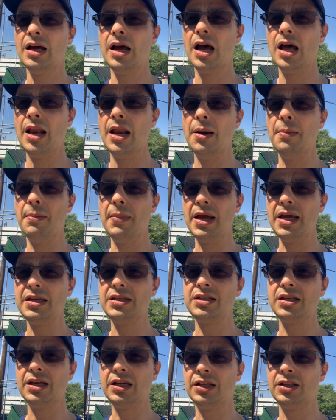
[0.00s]
an
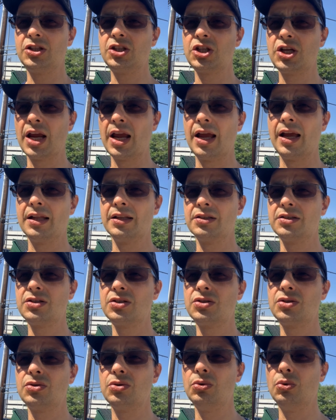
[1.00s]
amazing
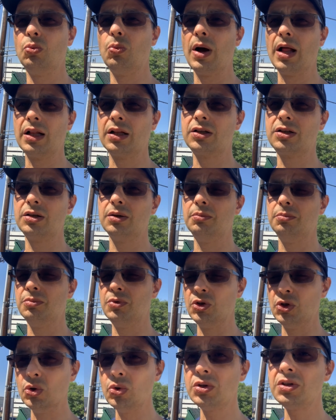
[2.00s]
chance to welcome
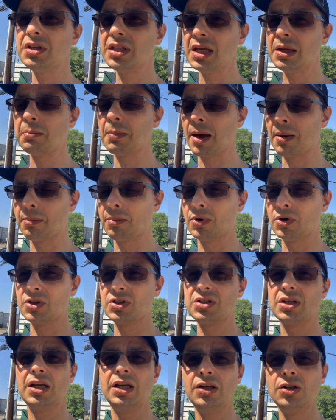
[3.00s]
new team members
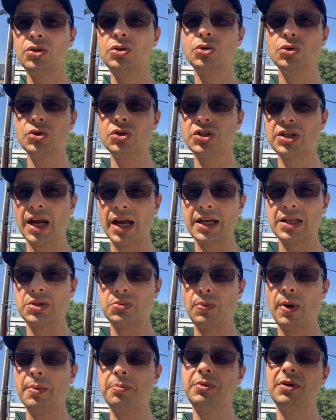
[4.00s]
into Shanks
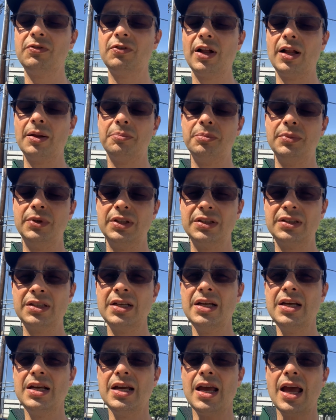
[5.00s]
Web Development,
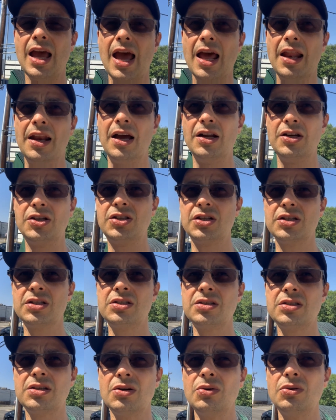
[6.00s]
and I
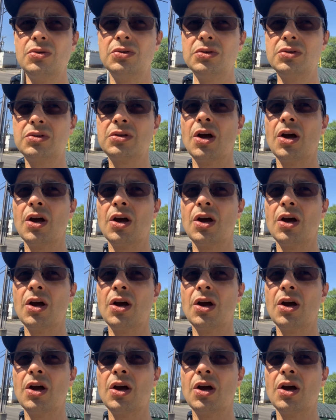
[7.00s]
just don't